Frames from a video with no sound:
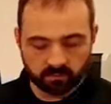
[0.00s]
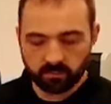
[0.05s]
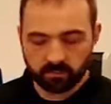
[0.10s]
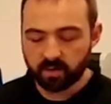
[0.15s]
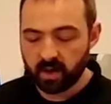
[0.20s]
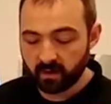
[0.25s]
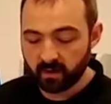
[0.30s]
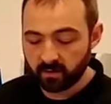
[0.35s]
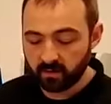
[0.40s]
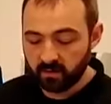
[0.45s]

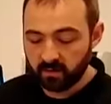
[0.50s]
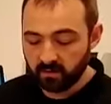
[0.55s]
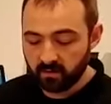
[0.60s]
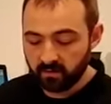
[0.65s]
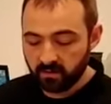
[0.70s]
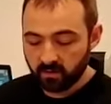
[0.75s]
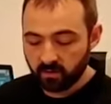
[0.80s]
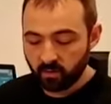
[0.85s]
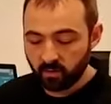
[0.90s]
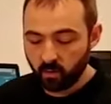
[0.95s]
Okay,
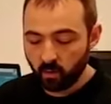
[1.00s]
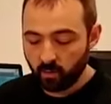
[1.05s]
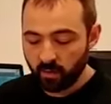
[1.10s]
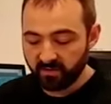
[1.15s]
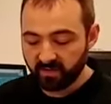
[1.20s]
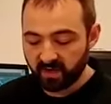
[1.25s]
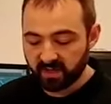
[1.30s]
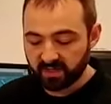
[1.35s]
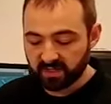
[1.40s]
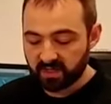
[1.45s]
cool.
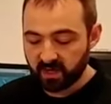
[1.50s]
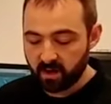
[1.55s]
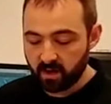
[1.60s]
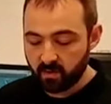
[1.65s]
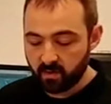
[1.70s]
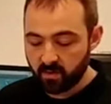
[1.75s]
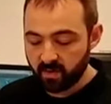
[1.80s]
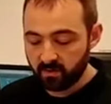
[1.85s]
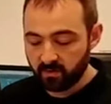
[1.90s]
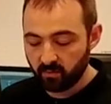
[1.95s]
We've got
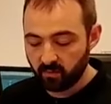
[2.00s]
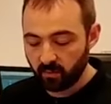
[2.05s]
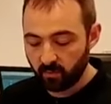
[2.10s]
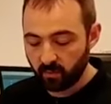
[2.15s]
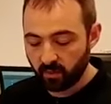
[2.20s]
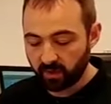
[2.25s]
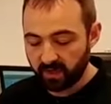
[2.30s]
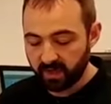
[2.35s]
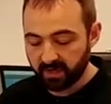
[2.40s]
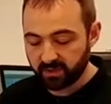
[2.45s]
some that
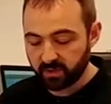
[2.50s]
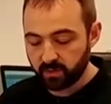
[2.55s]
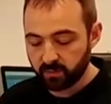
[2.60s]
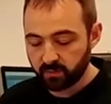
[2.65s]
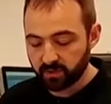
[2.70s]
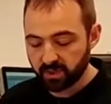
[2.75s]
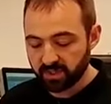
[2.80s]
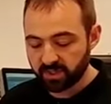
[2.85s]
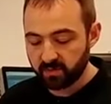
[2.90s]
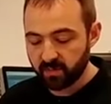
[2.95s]
we're going to get to
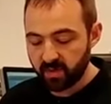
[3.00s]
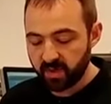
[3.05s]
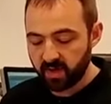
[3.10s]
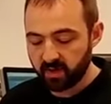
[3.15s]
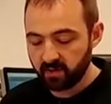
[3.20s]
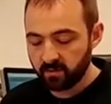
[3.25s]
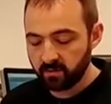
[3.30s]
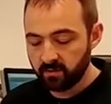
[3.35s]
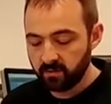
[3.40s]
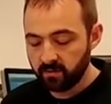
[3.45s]
in just a
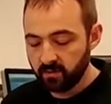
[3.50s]
minute.